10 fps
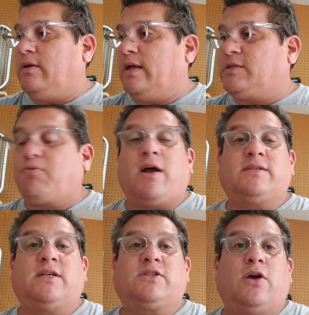as
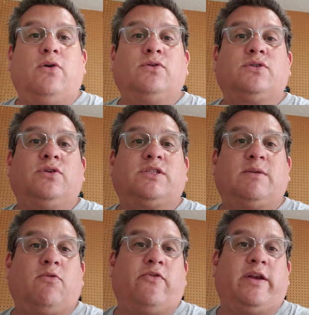process goes, you'll see
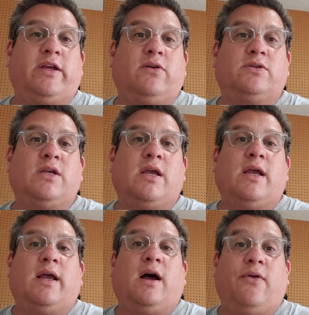more videos
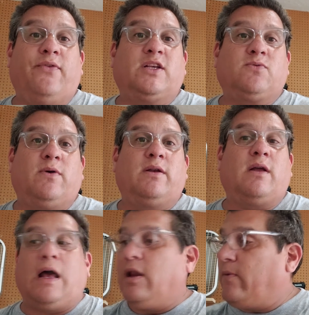on this one.
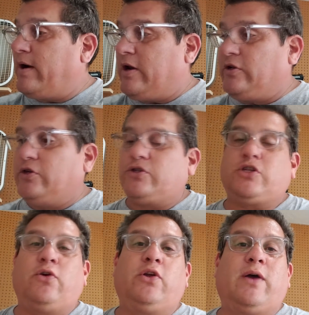All I wanted to do is
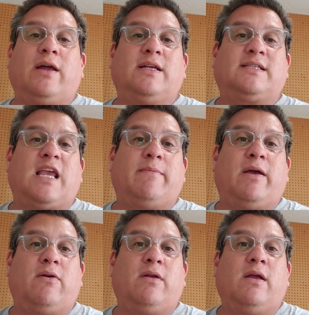show you how this came
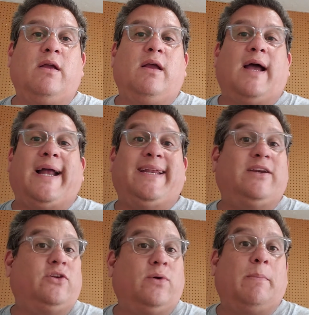out. I
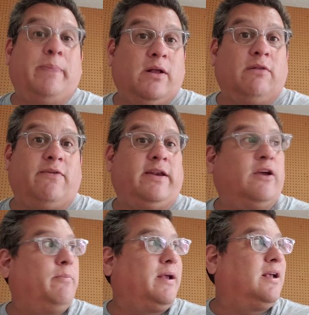didn't do a build
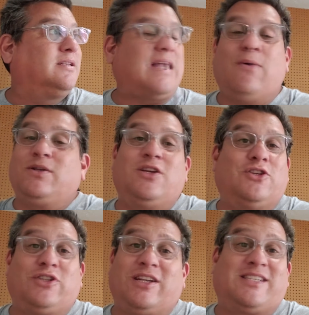video because I
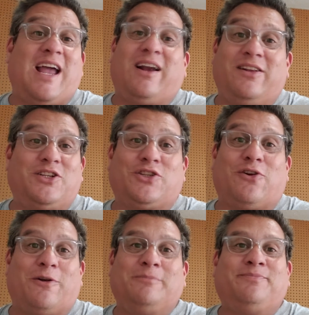wasn't exactly
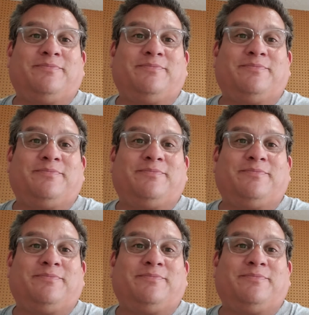sure